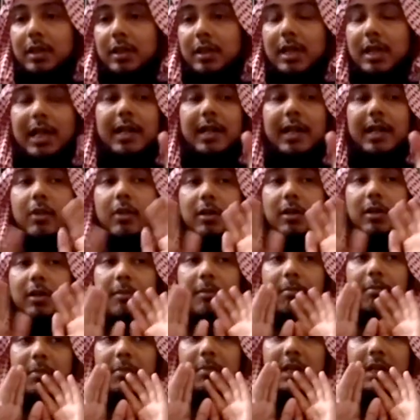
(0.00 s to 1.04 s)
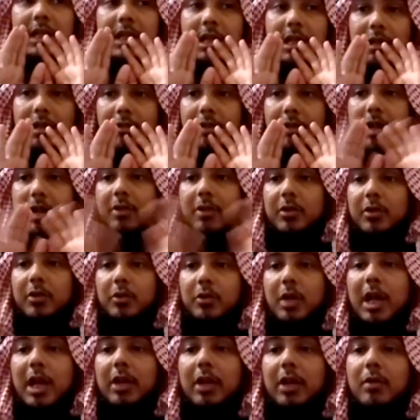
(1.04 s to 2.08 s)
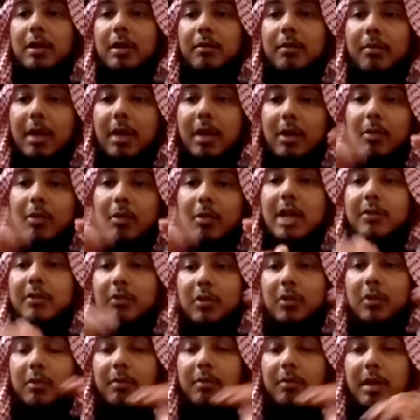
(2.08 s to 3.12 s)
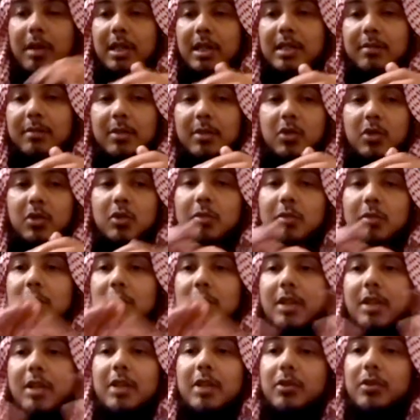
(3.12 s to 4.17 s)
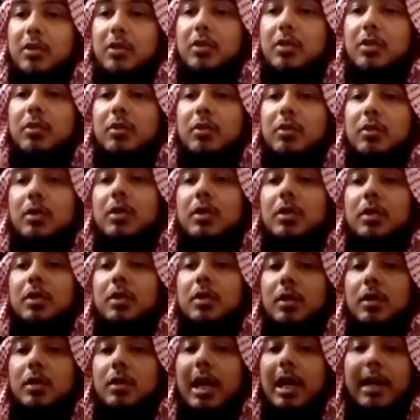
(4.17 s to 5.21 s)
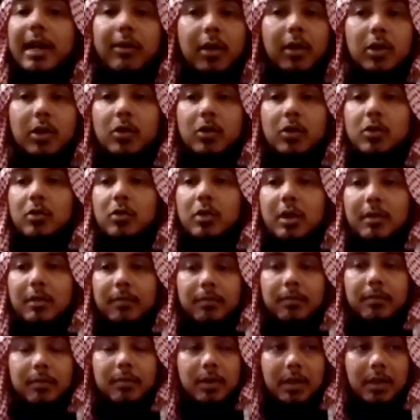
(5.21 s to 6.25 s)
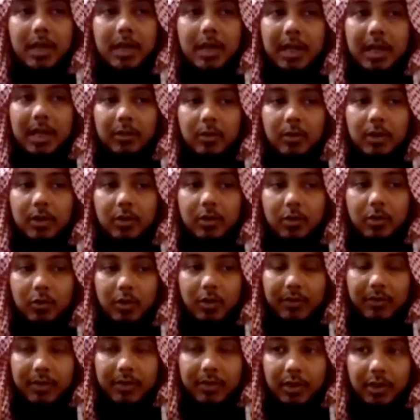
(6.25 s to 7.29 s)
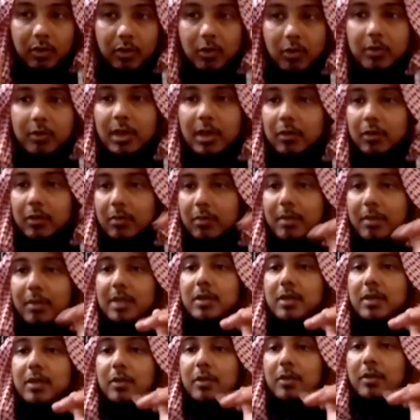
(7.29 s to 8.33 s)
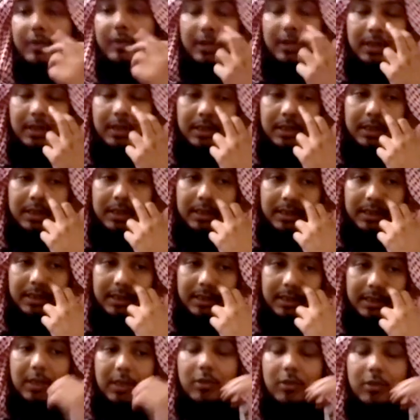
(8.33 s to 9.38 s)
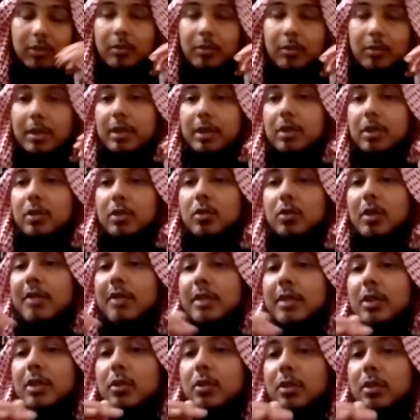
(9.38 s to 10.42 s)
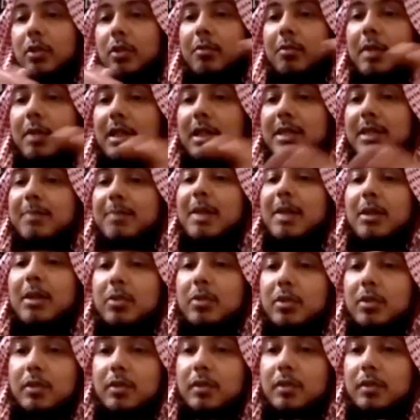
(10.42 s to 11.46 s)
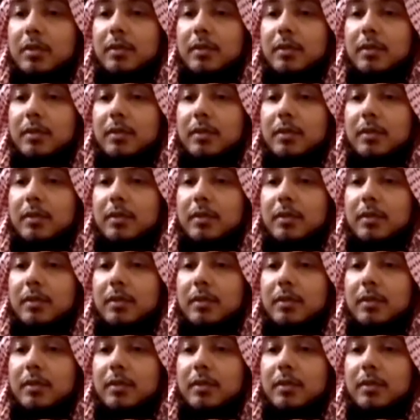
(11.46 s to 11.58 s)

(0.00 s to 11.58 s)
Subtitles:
I don't want to be around you. I don't want my wife or my husband to be around you. I don't want you to come. I don't want you to have any contact with myself. I don't want you to have any contact with my spouse.